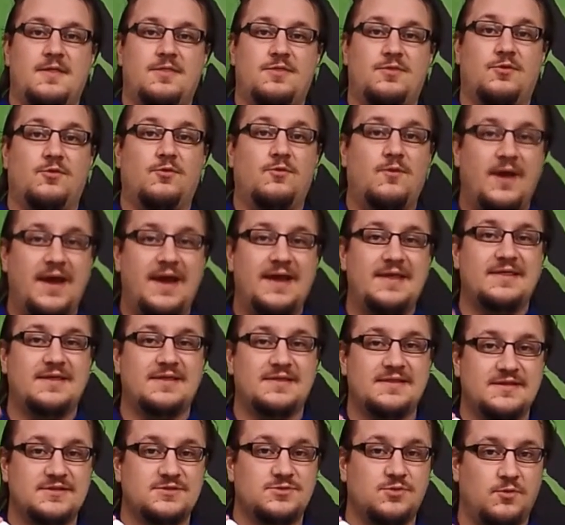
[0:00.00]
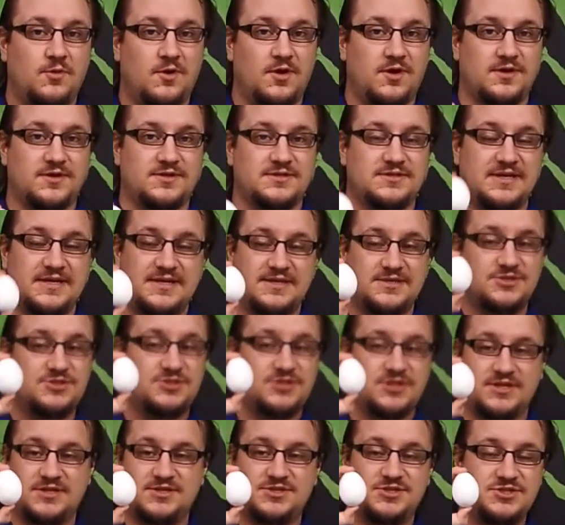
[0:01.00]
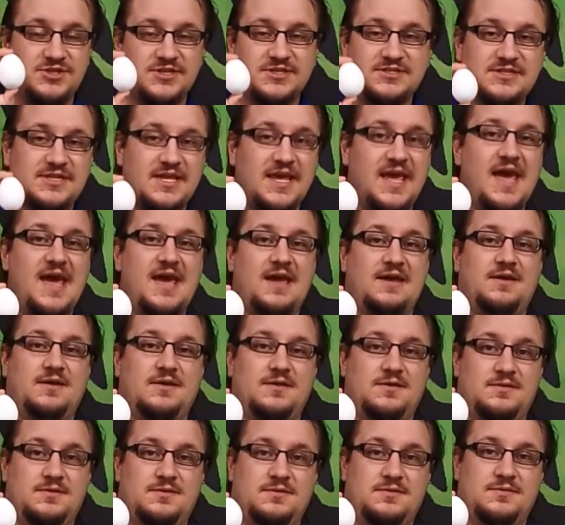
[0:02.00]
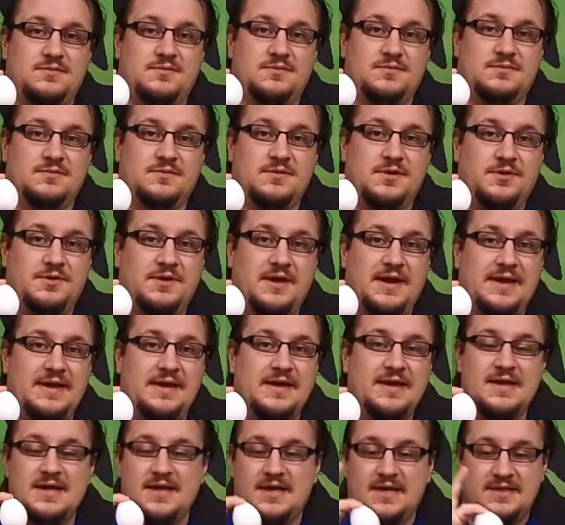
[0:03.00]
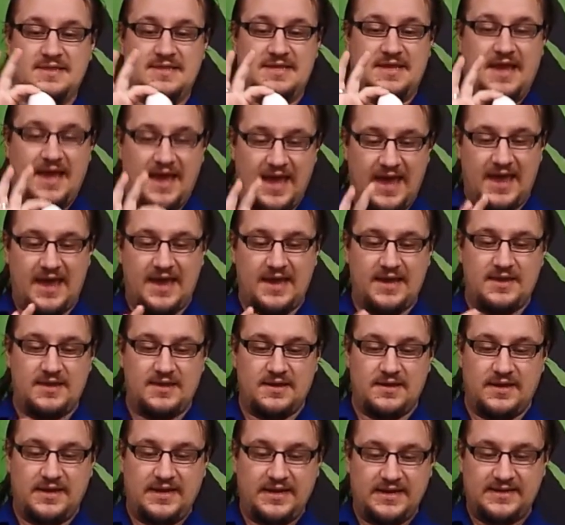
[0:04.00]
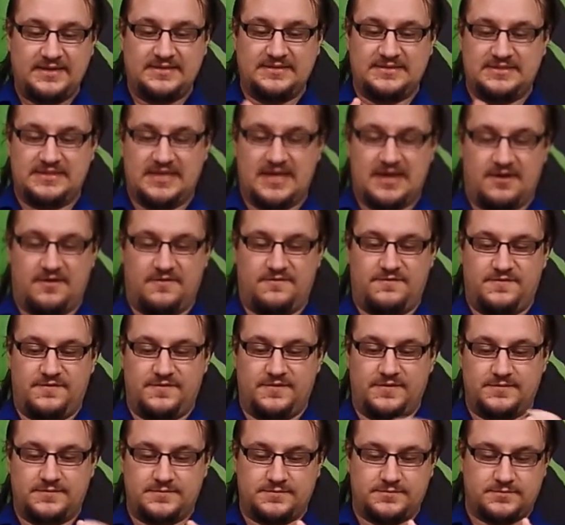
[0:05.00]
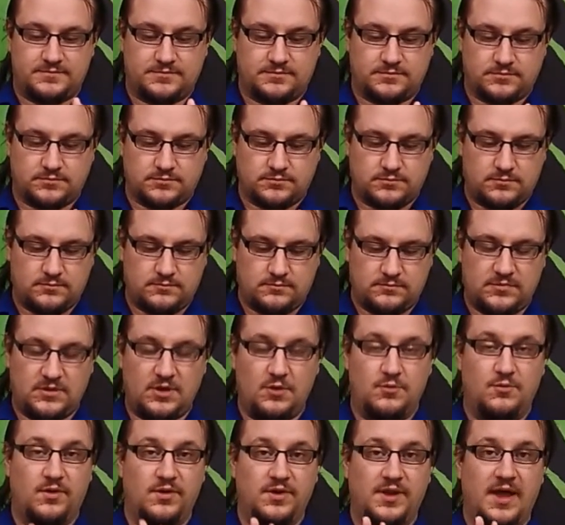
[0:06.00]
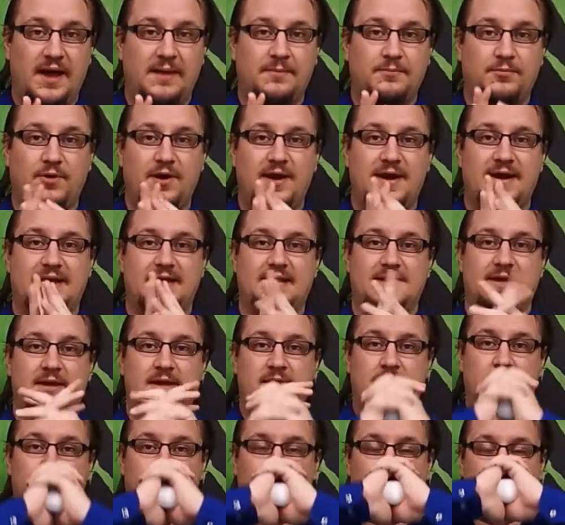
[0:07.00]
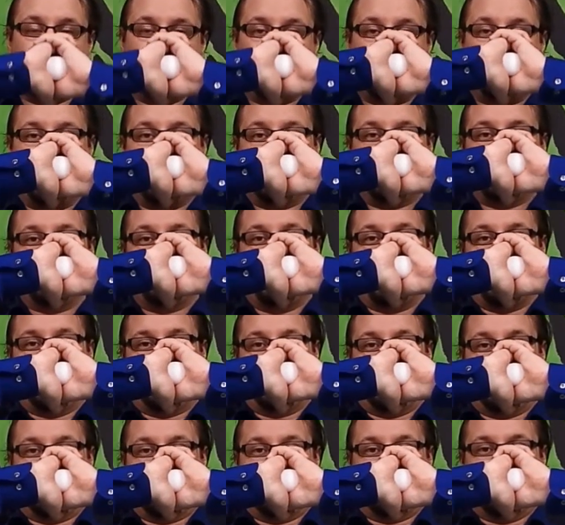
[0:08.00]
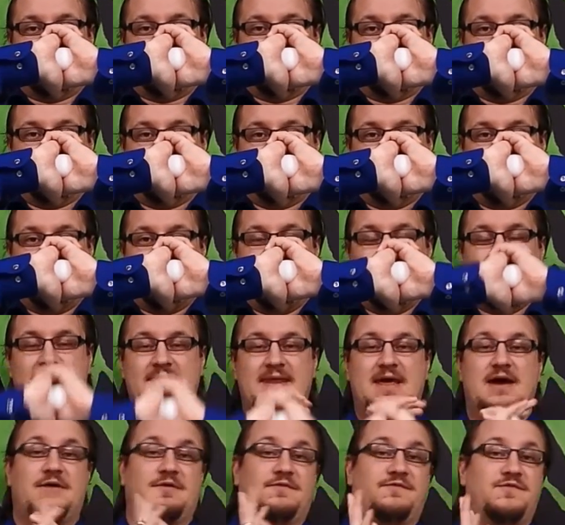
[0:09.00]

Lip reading: the way that this works is it's just the egg. Okay? The egg in itself will not break putting pressure on it like this. Now,